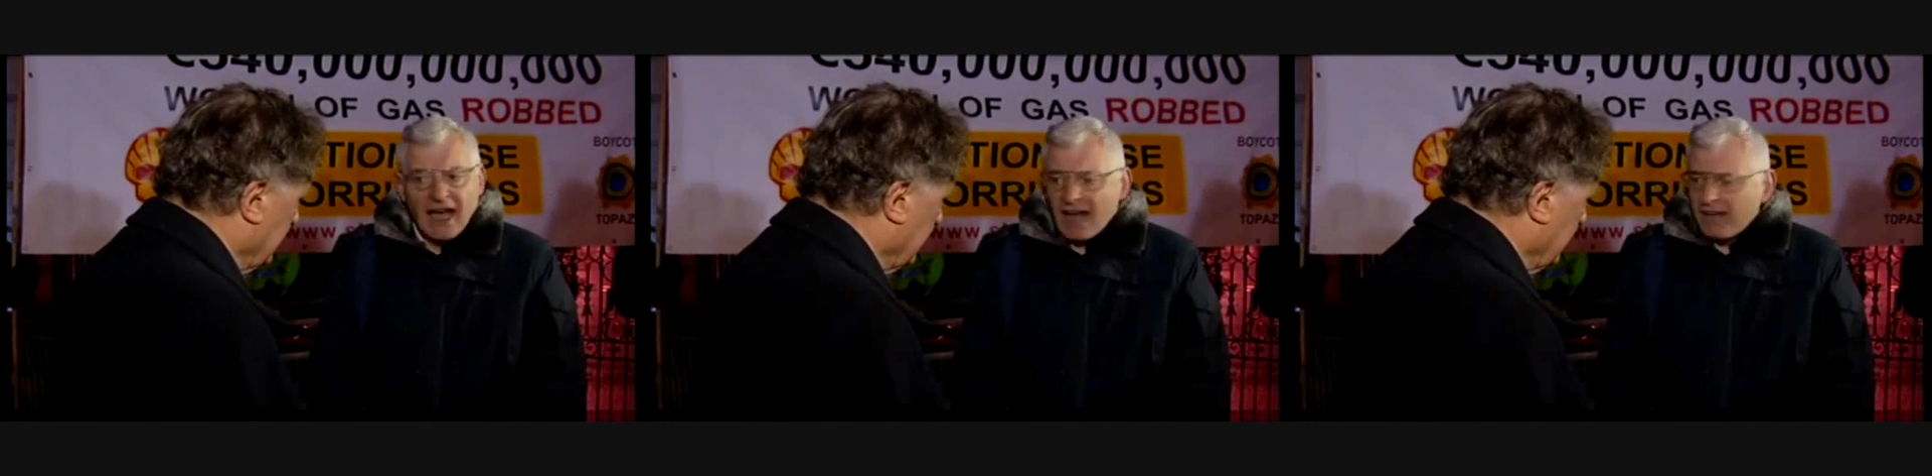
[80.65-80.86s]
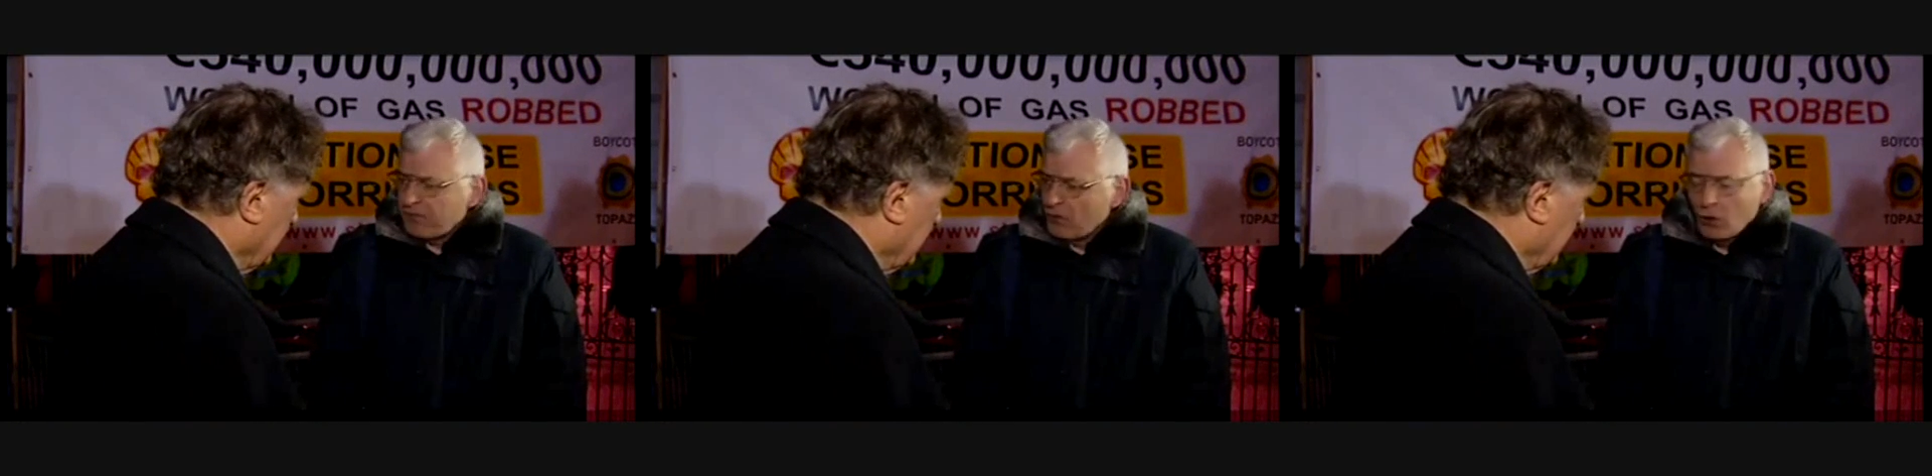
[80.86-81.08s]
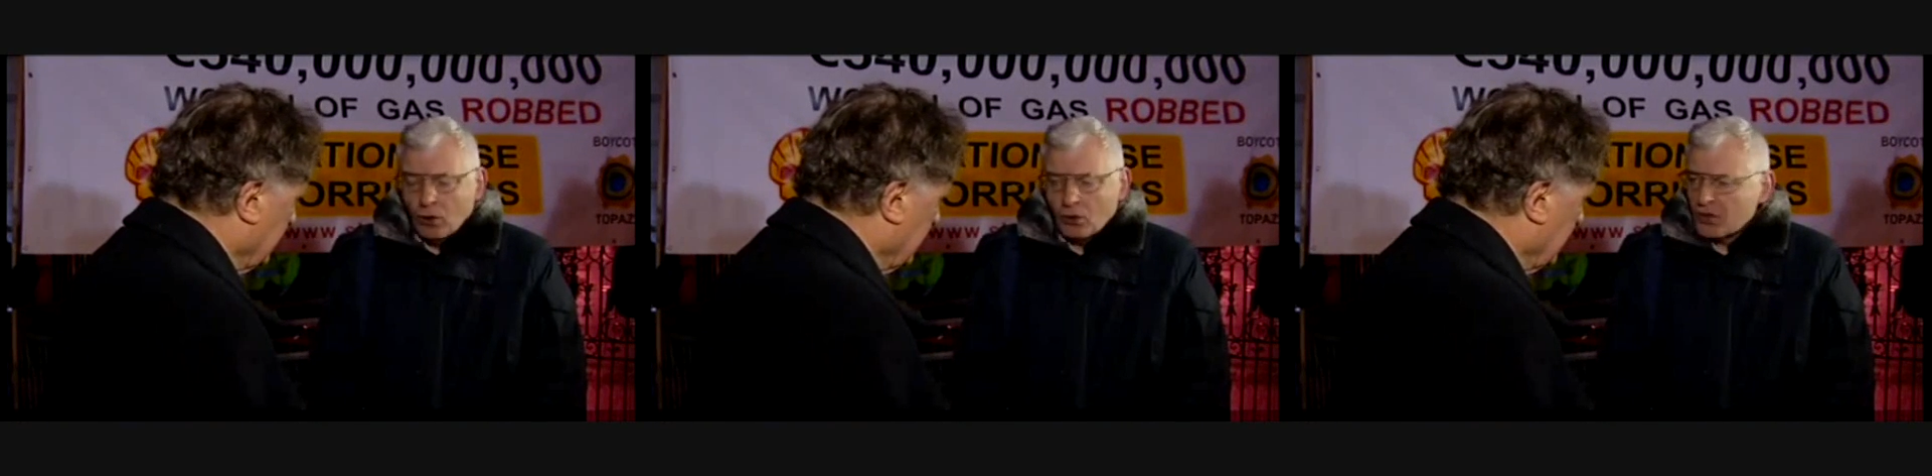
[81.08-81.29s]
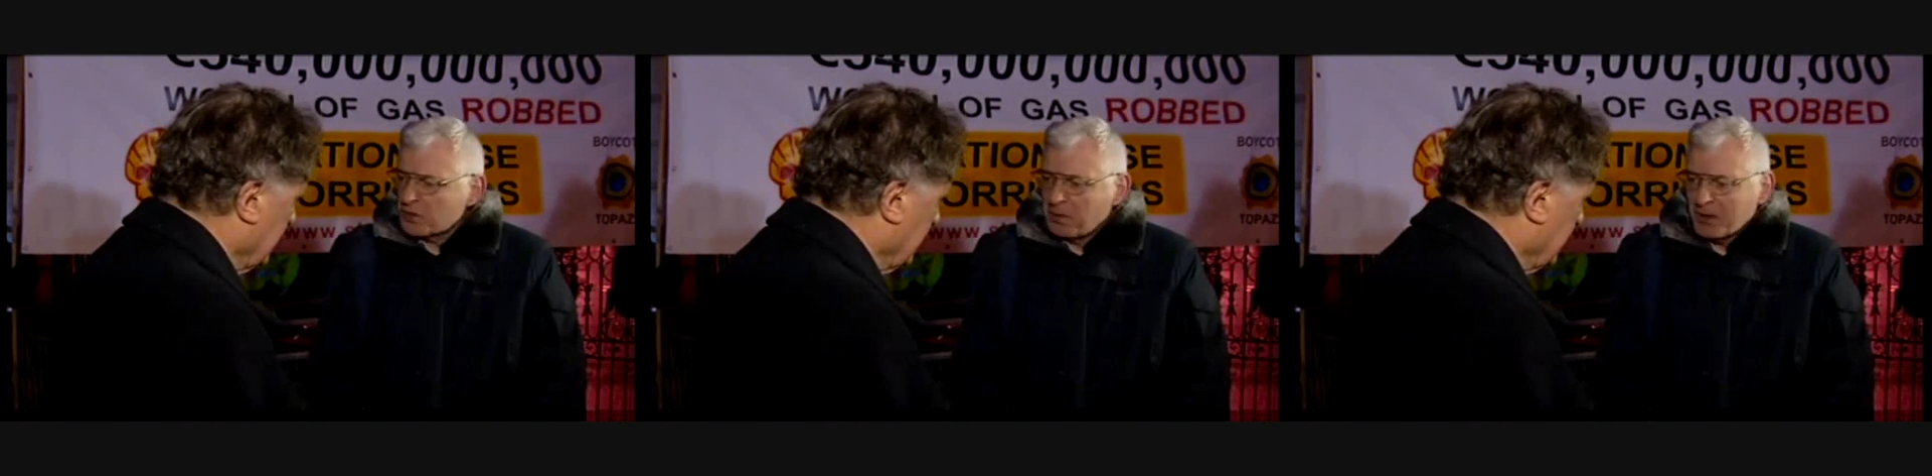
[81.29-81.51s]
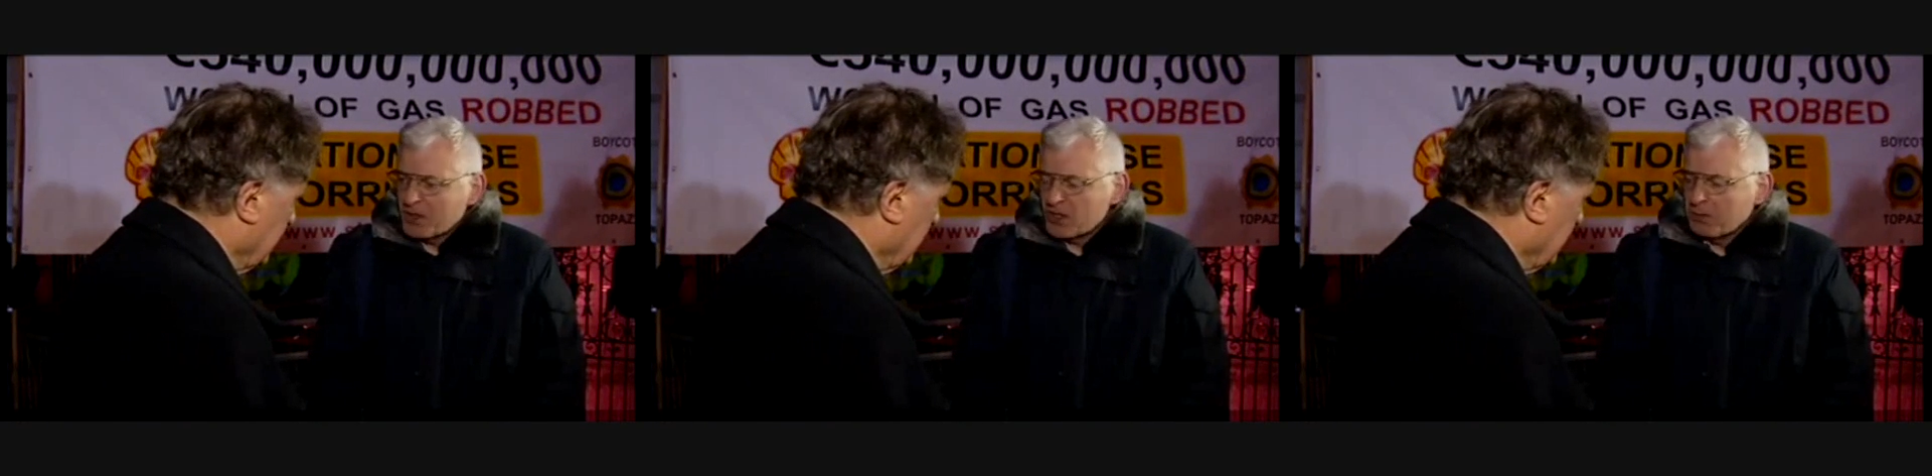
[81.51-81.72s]
have no
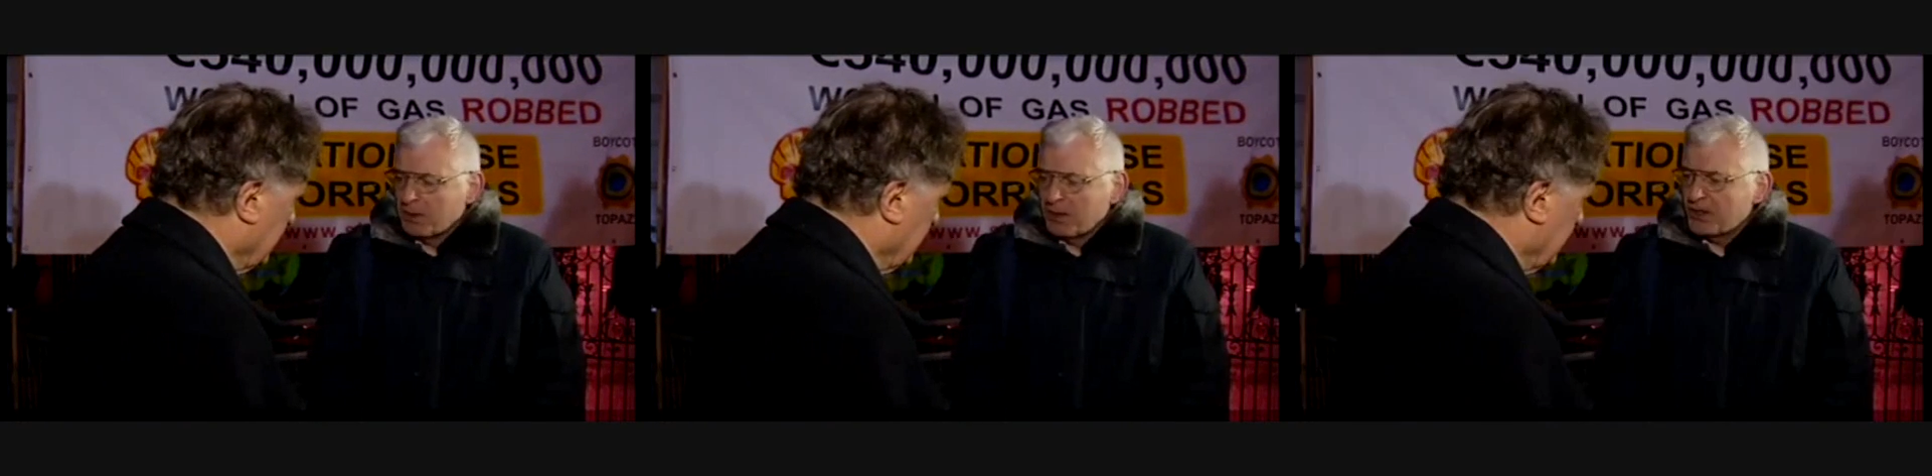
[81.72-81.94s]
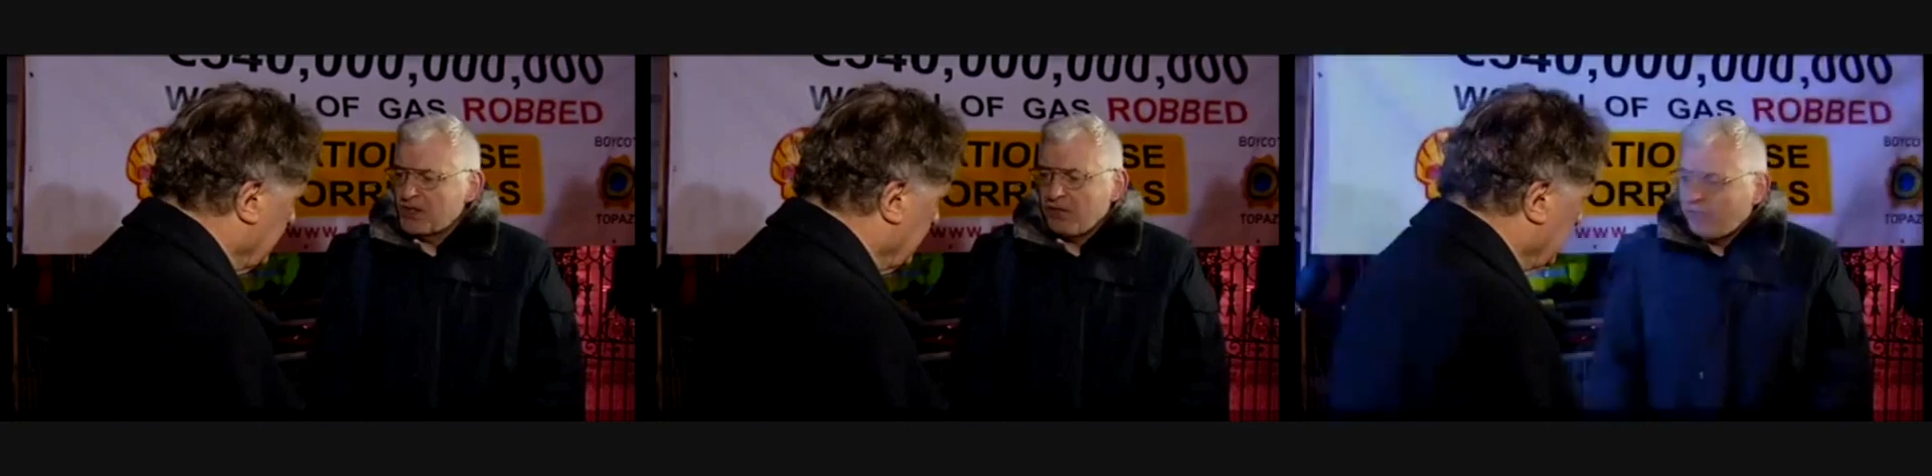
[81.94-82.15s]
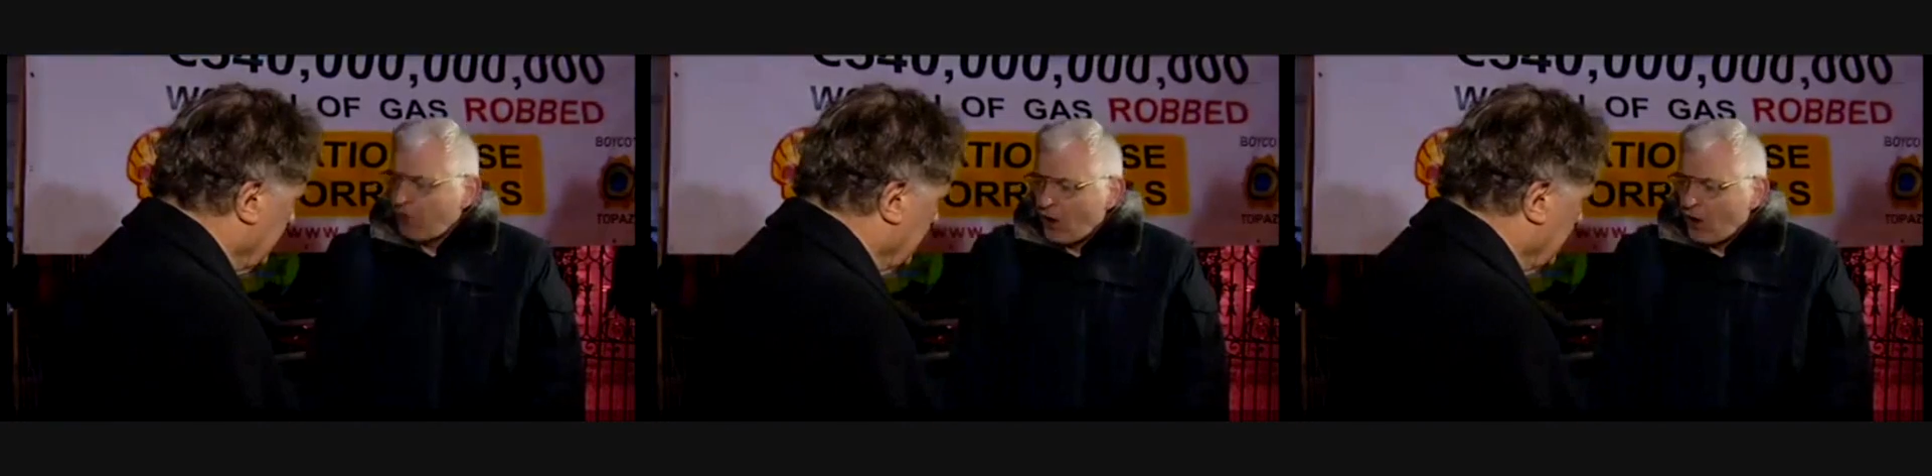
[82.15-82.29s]
responsibility